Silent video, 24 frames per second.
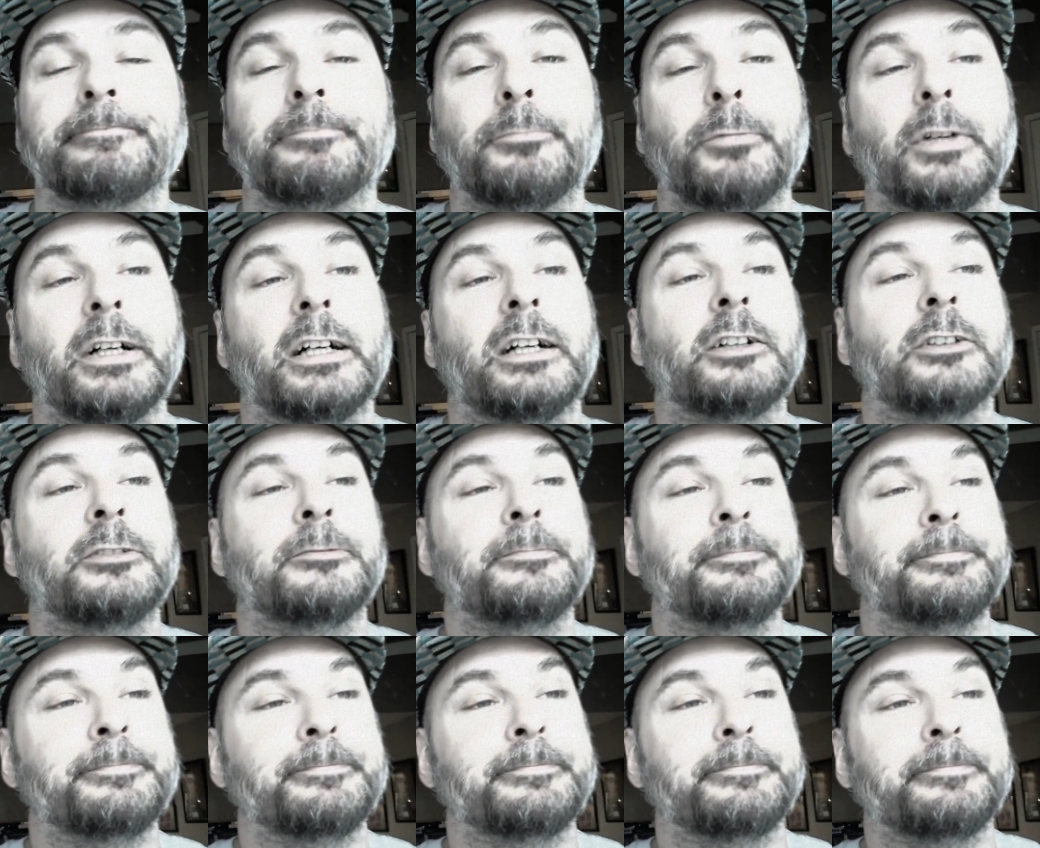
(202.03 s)

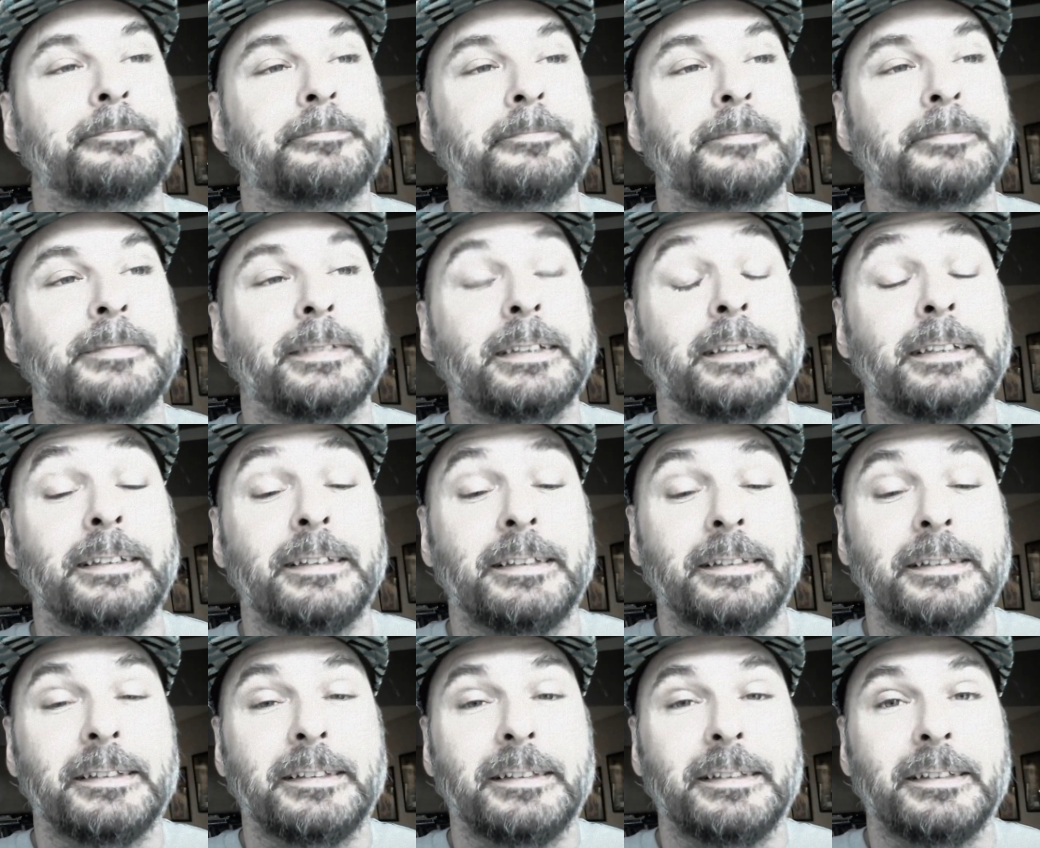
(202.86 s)
Well,
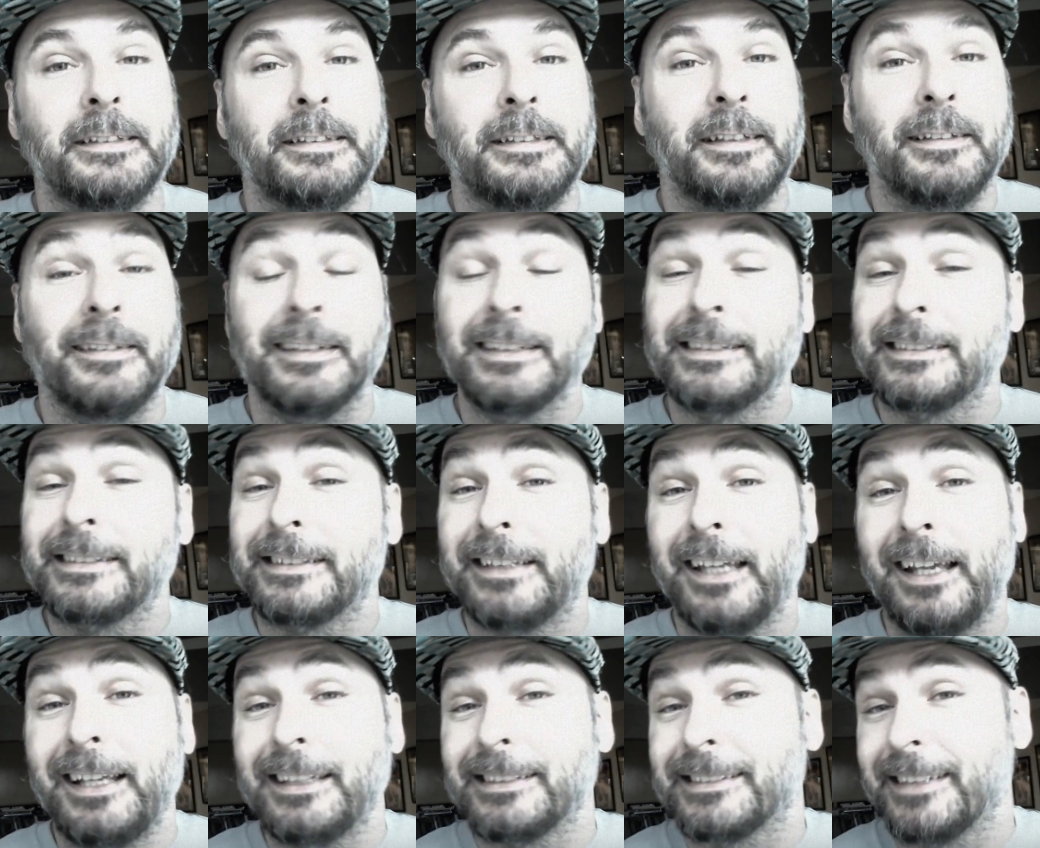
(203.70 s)
in this
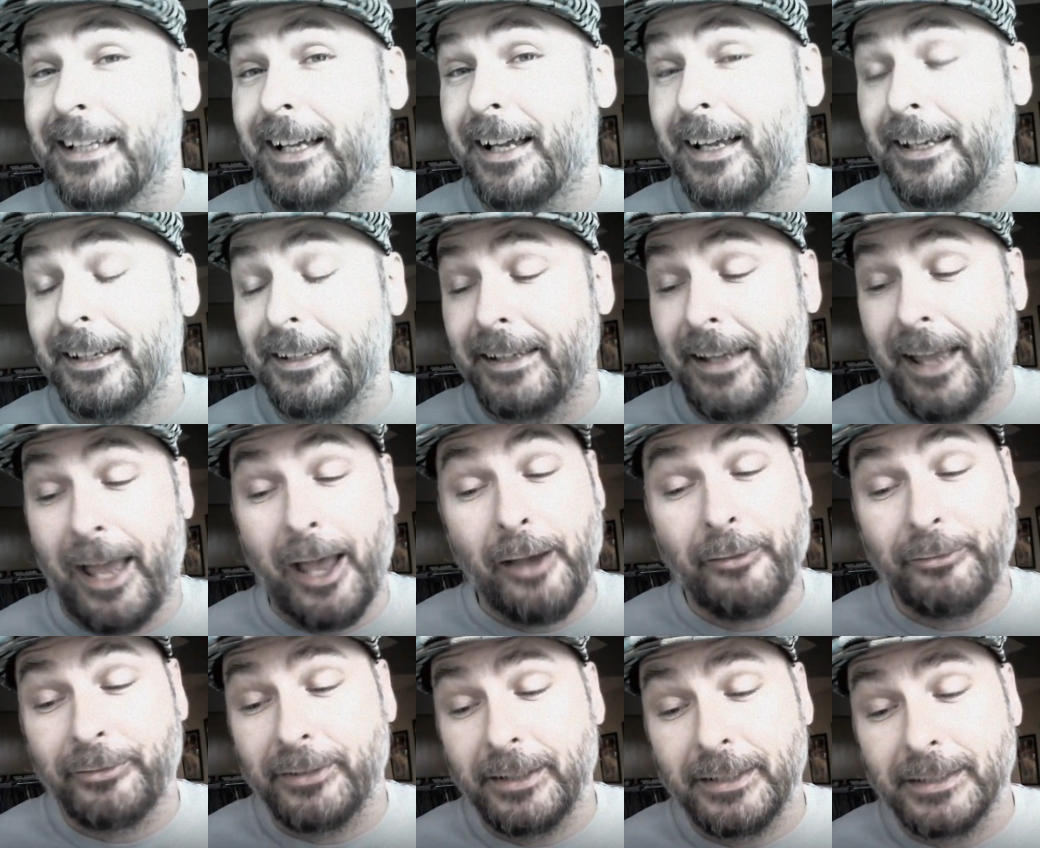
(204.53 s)
case, I
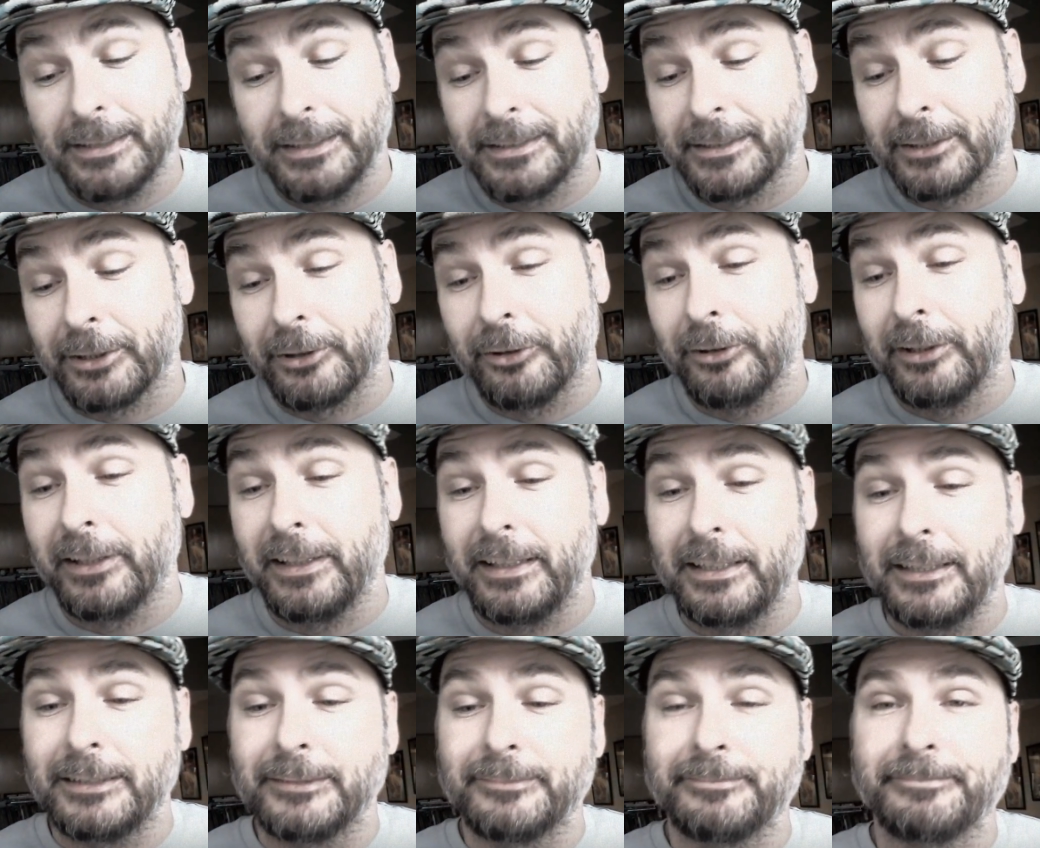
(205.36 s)
have to
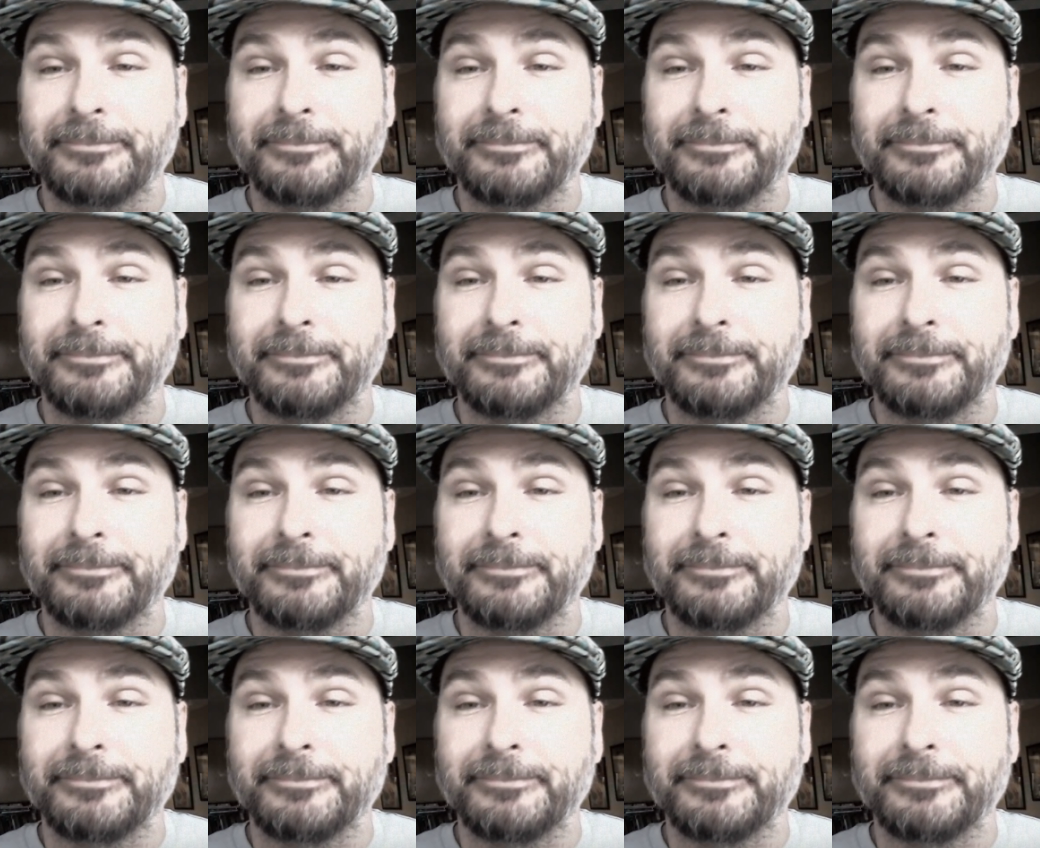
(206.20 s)
disagree.